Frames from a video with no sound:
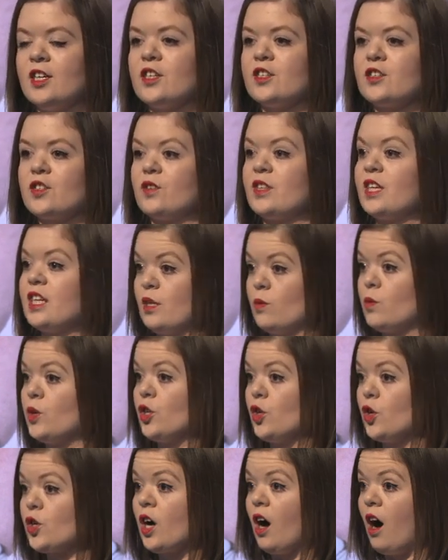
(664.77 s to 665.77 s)
so that it will
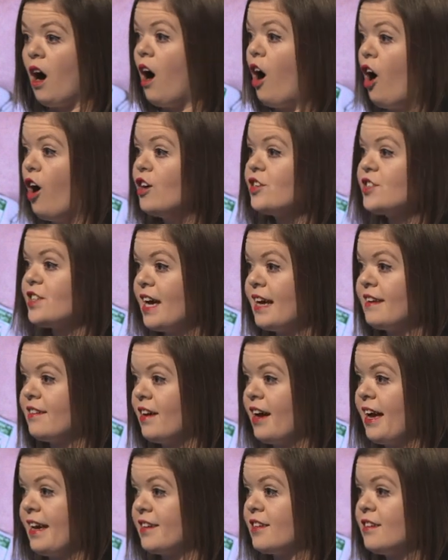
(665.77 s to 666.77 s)
look odd on
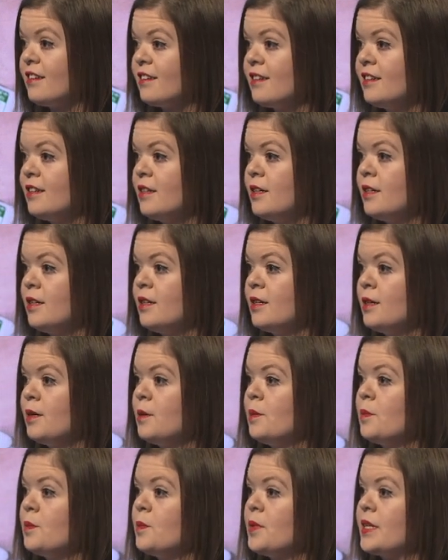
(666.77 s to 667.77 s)
a hanger,
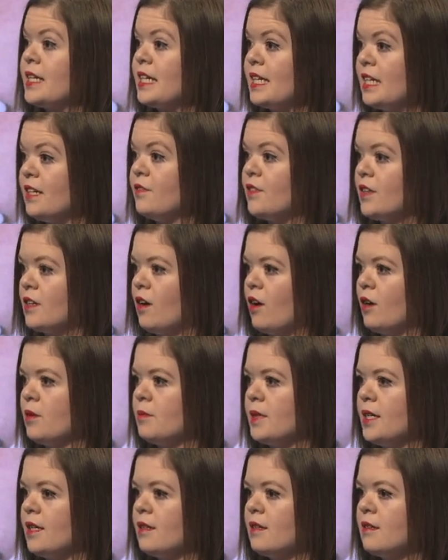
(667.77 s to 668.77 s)
but even
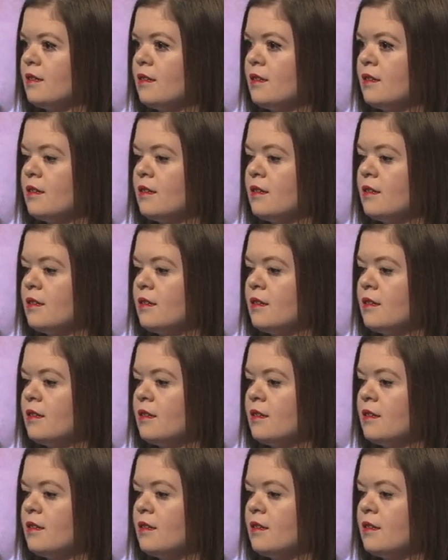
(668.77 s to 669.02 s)
on me?